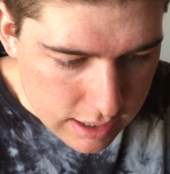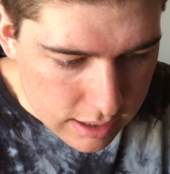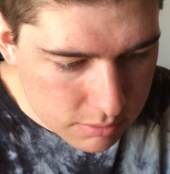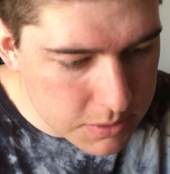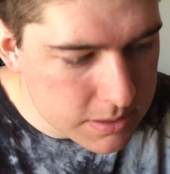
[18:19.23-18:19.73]

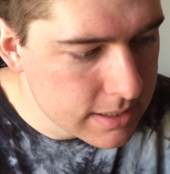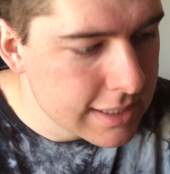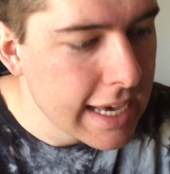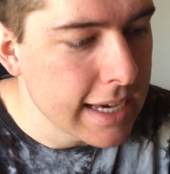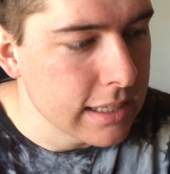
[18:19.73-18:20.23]
It was
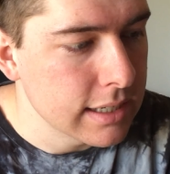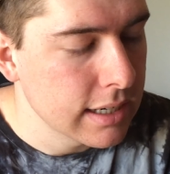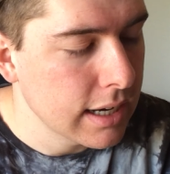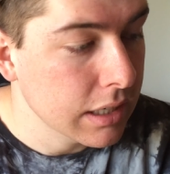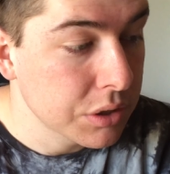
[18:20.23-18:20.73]
insane.
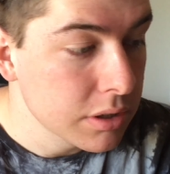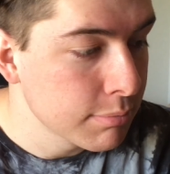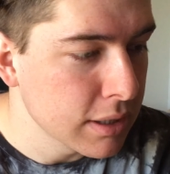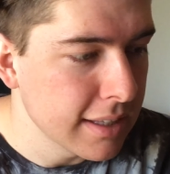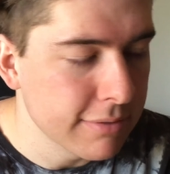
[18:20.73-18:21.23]
I couldn't
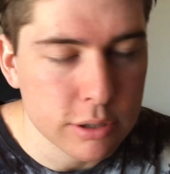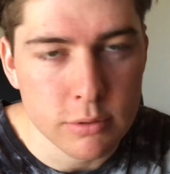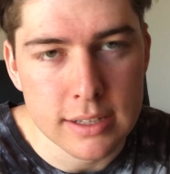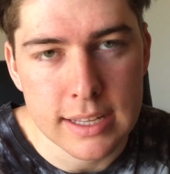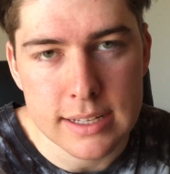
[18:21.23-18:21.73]
believe we
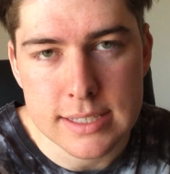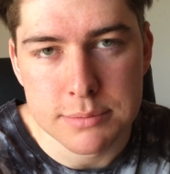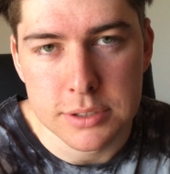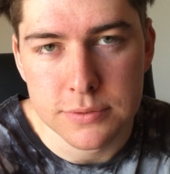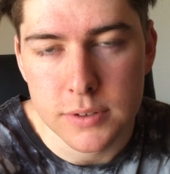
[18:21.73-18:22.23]
won that
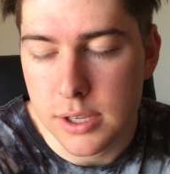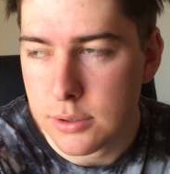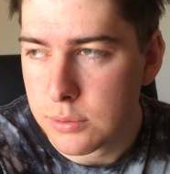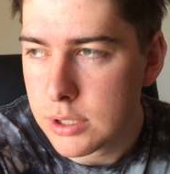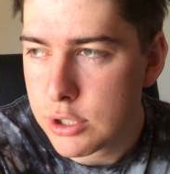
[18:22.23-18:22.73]

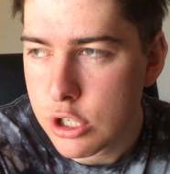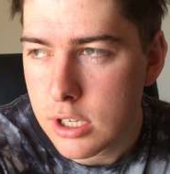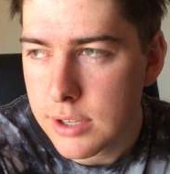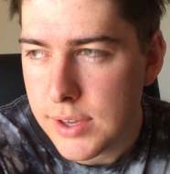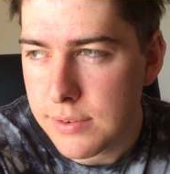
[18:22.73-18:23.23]
semi-final. We
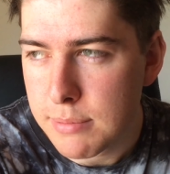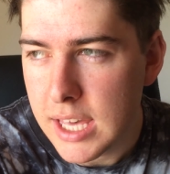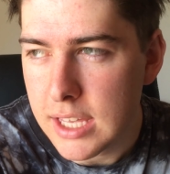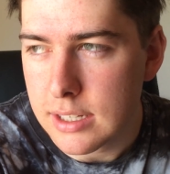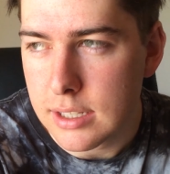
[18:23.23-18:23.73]
shouldn't have even
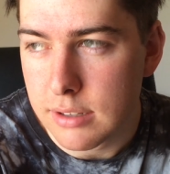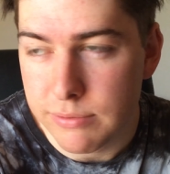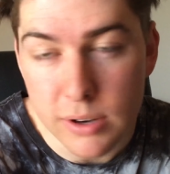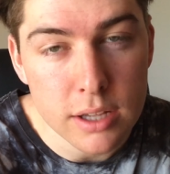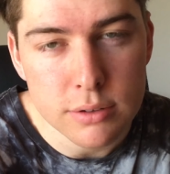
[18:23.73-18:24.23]
made the
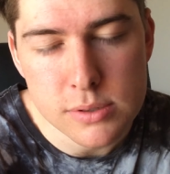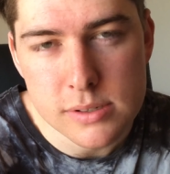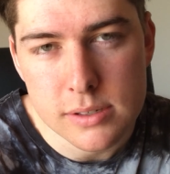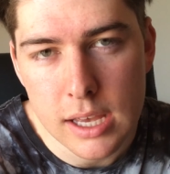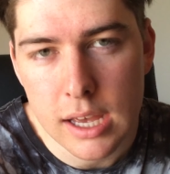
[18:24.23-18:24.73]
finals.